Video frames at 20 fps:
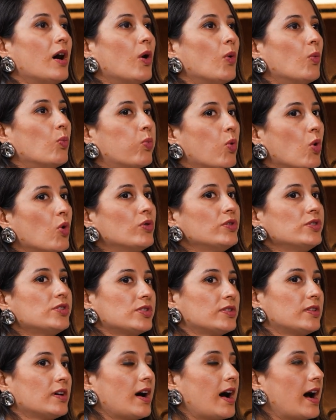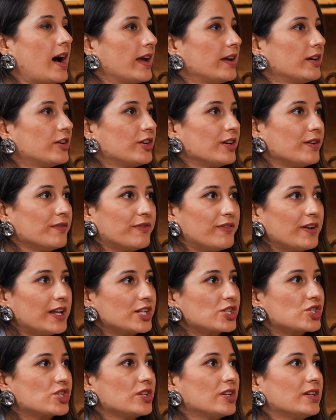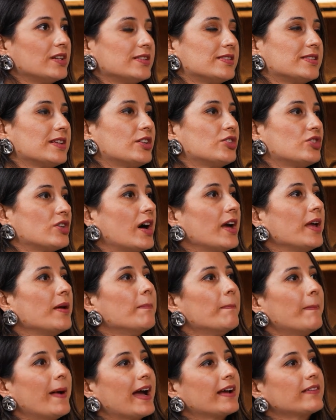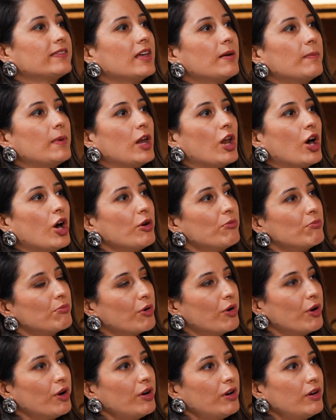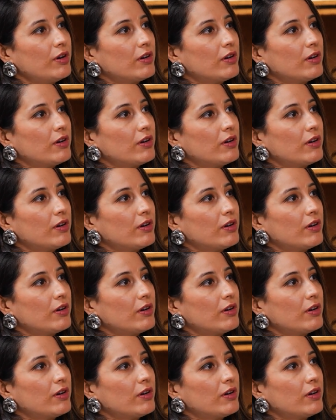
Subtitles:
Won't the higher inflation, etc., impact them a lot more?